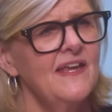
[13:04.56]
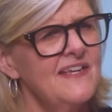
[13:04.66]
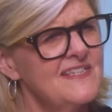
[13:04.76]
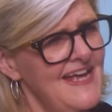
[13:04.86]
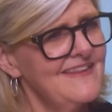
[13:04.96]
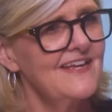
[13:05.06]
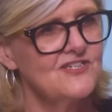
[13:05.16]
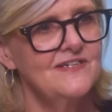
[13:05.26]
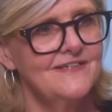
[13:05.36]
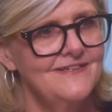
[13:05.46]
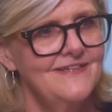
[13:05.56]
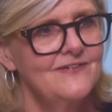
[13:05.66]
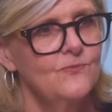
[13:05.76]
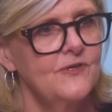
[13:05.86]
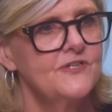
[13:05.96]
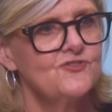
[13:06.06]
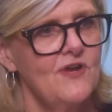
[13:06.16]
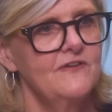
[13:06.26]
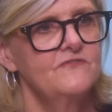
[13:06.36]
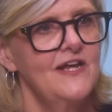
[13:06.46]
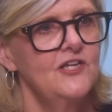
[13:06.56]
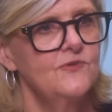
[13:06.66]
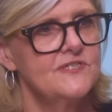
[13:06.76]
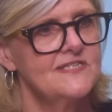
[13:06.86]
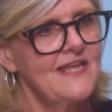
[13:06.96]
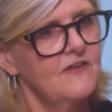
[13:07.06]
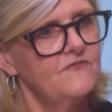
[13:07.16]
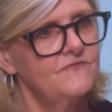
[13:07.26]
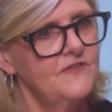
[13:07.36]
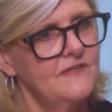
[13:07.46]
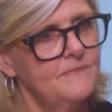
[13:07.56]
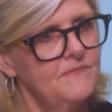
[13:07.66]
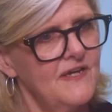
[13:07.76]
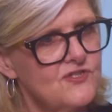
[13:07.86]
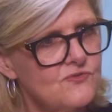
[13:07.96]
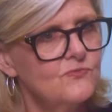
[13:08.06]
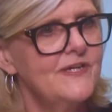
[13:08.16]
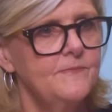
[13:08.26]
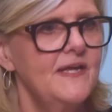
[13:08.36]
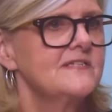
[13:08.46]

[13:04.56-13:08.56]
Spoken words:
is that actually what an Australian value is? Is that the muscle we could be